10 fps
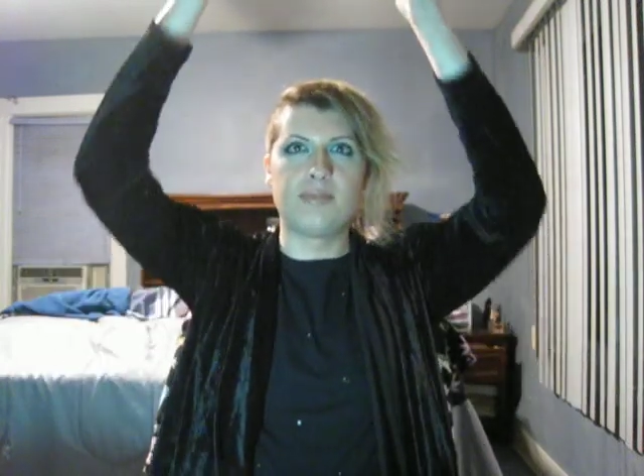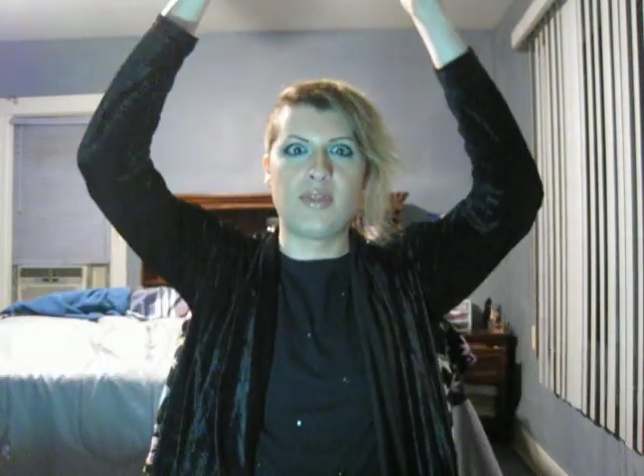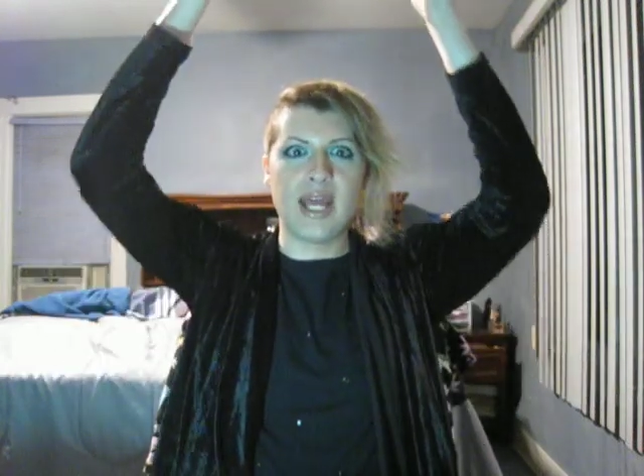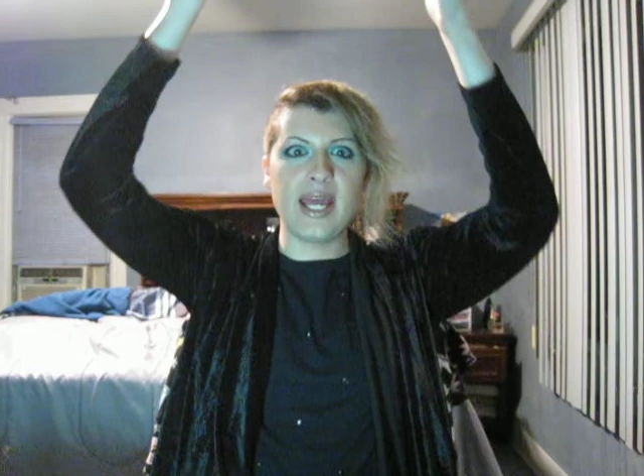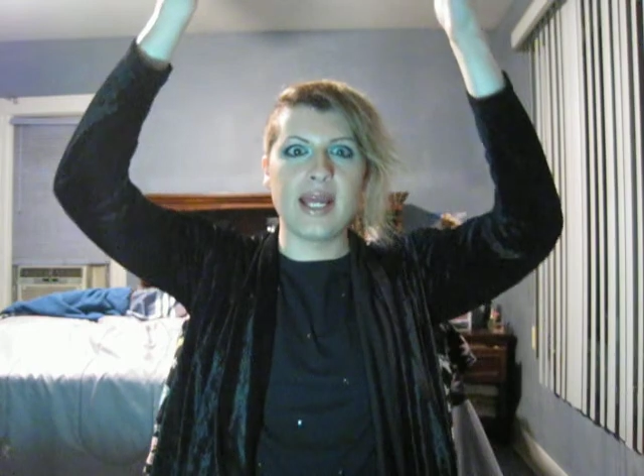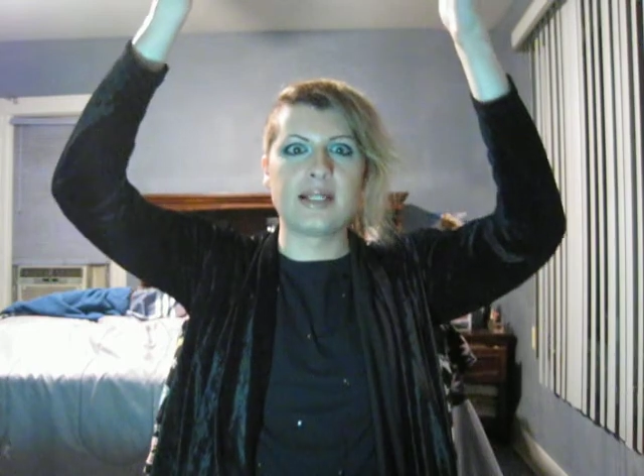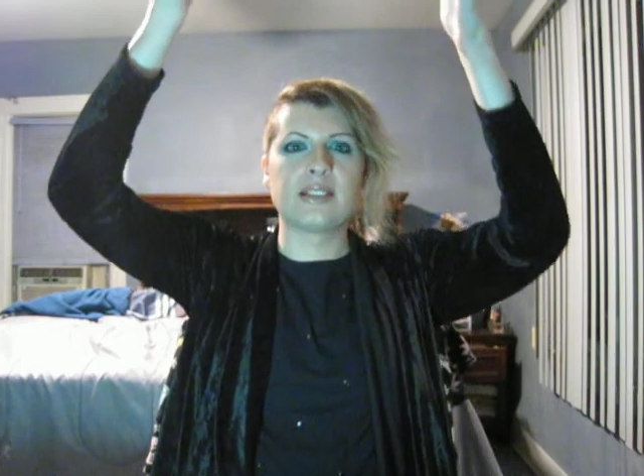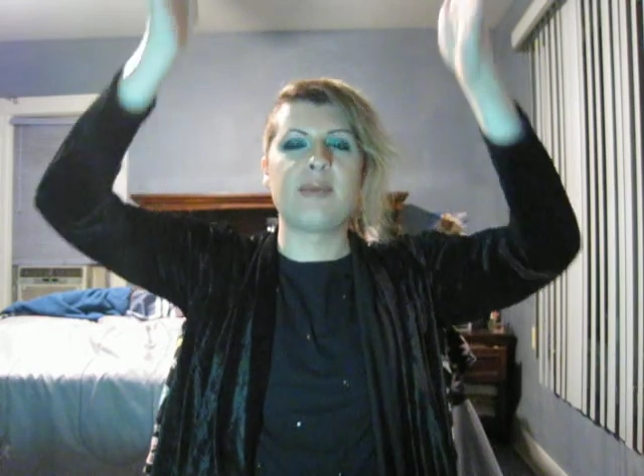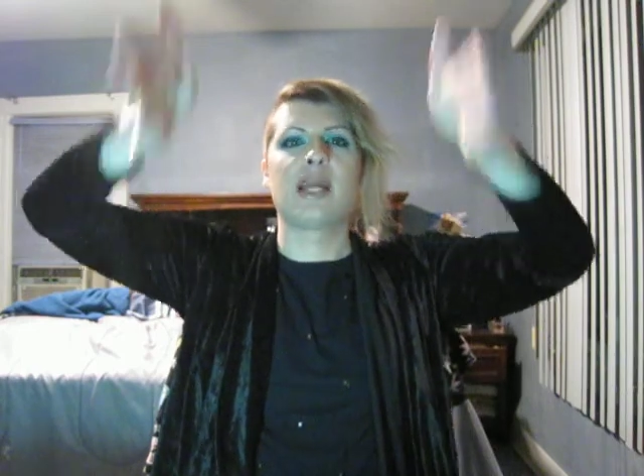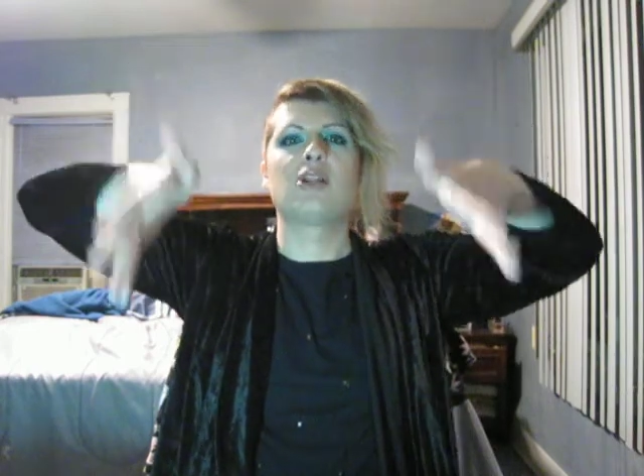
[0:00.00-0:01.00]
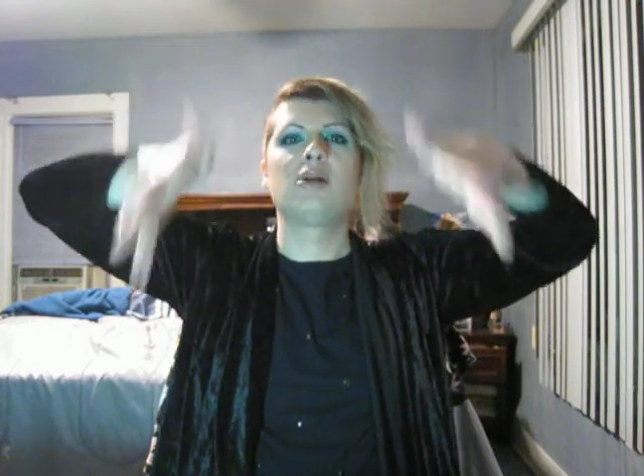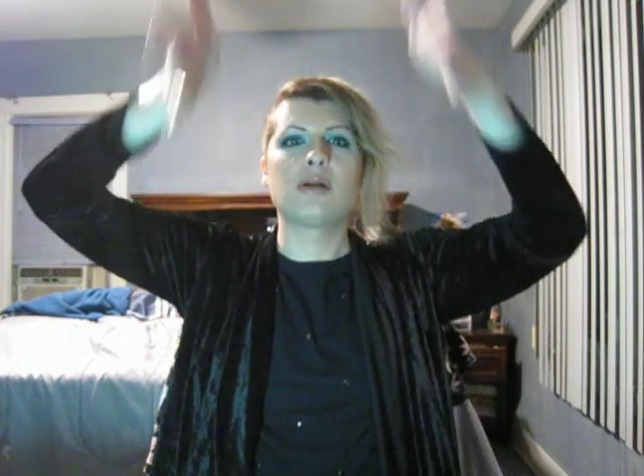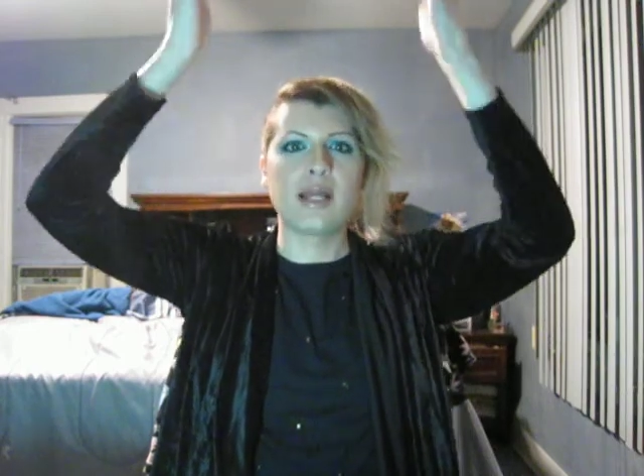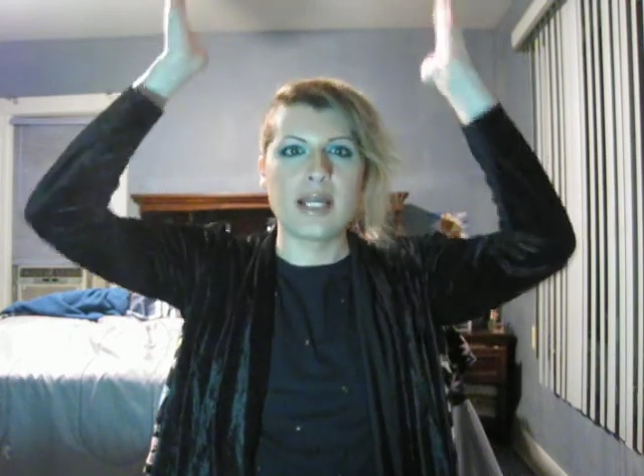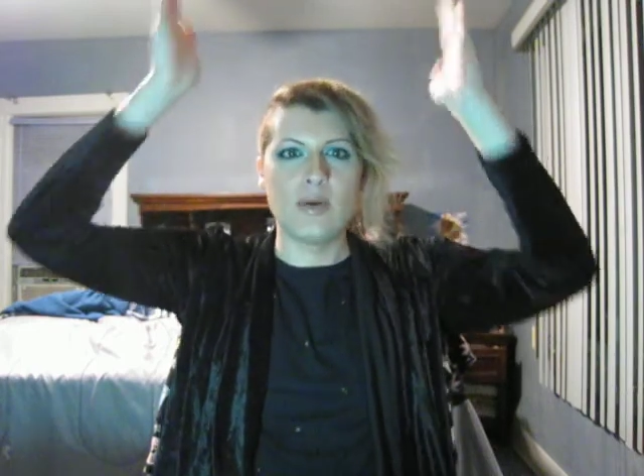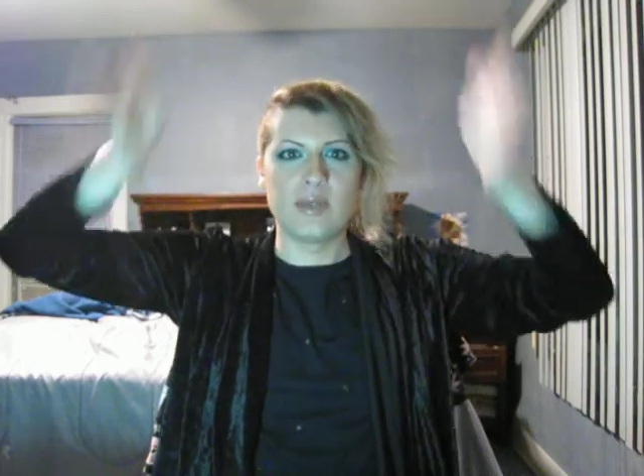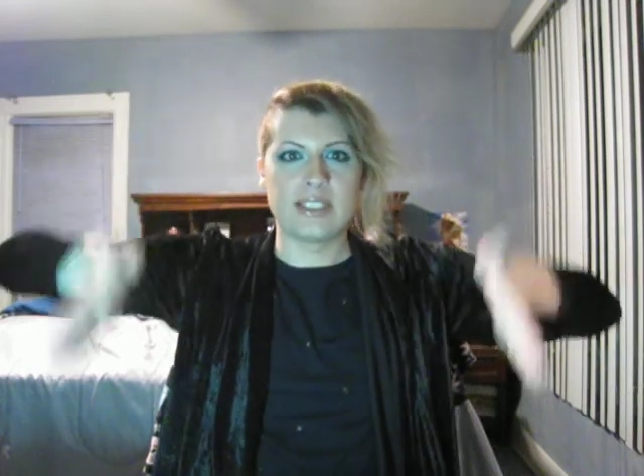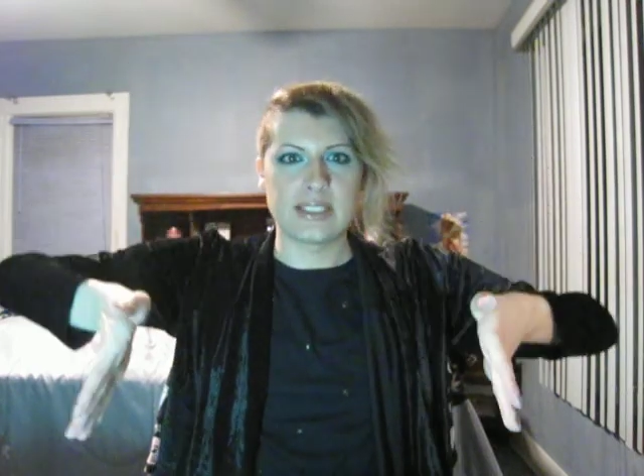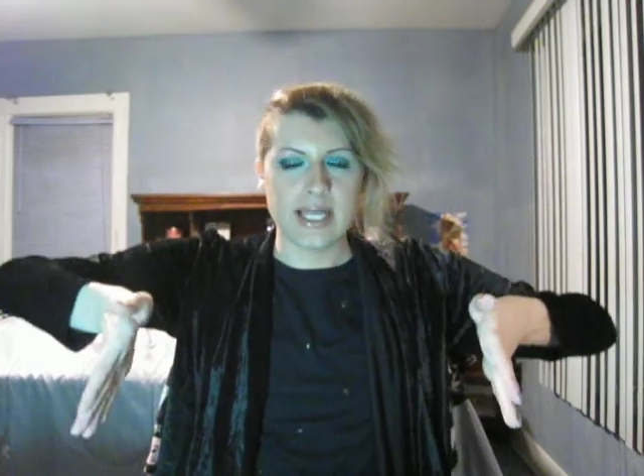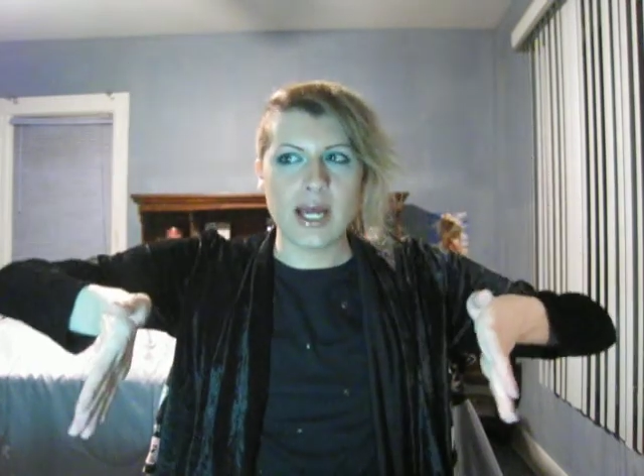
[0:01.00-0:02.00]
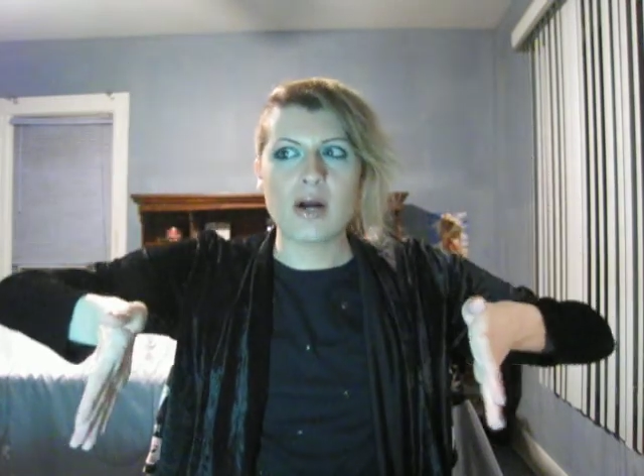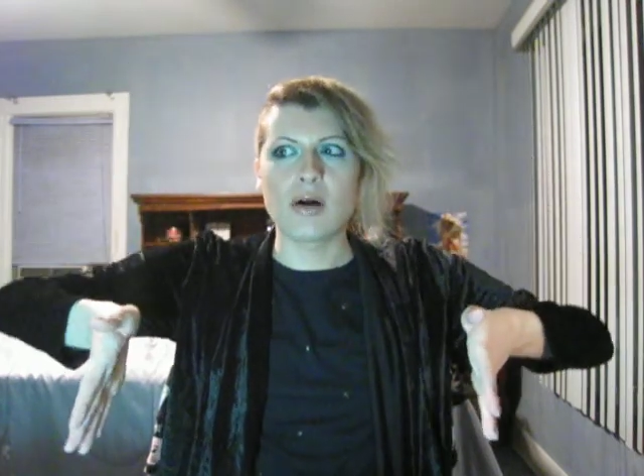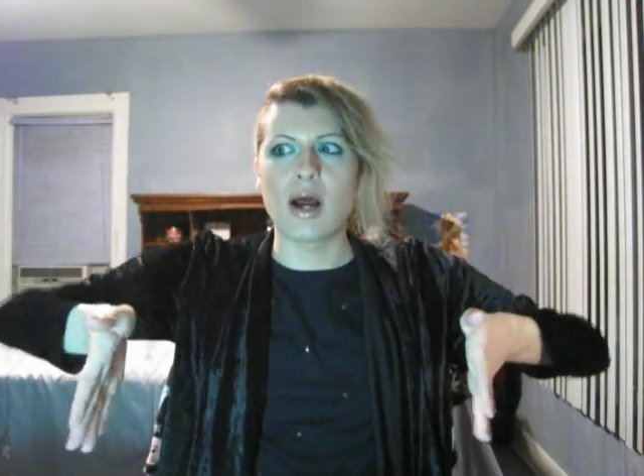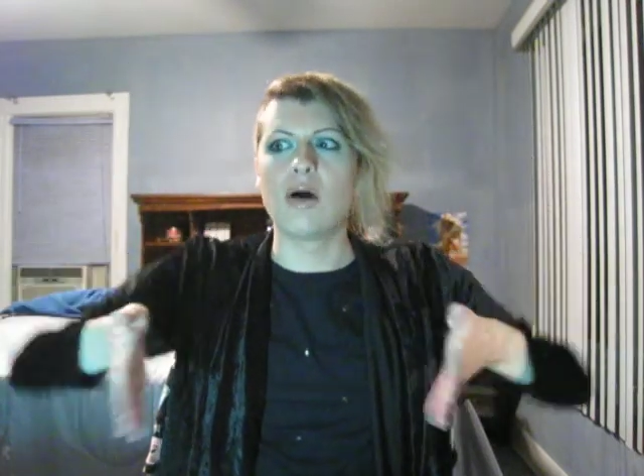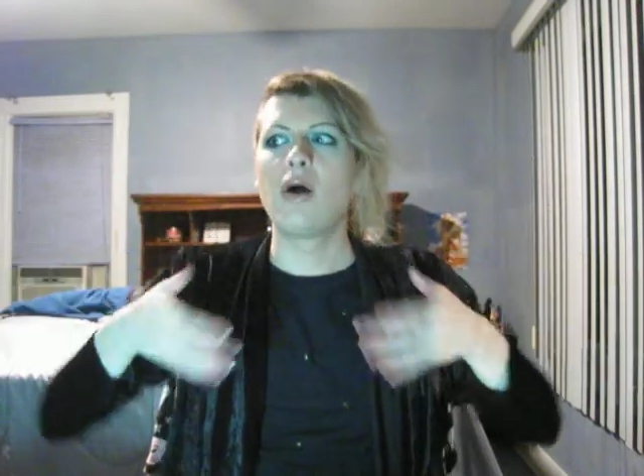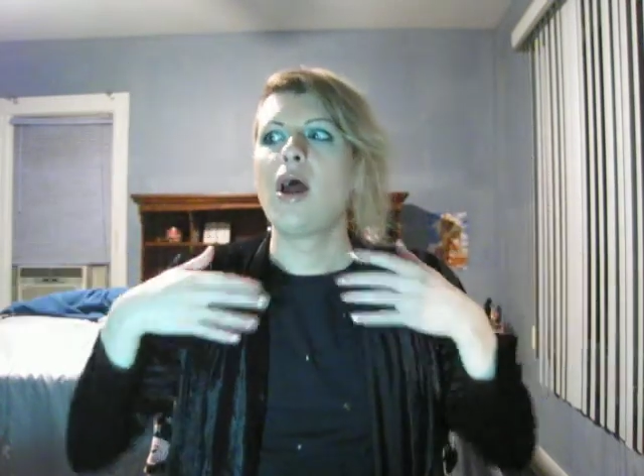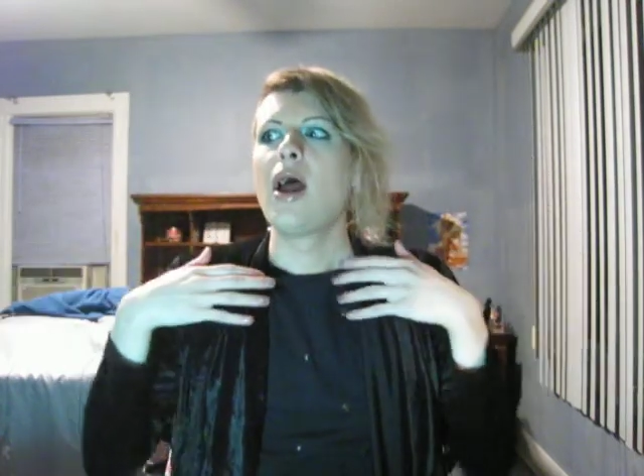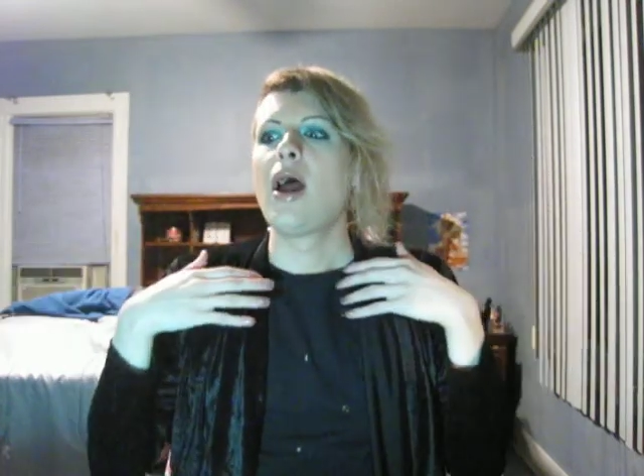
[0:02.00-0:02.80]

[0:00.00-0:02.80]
thing to make it look like he was a scarecrow.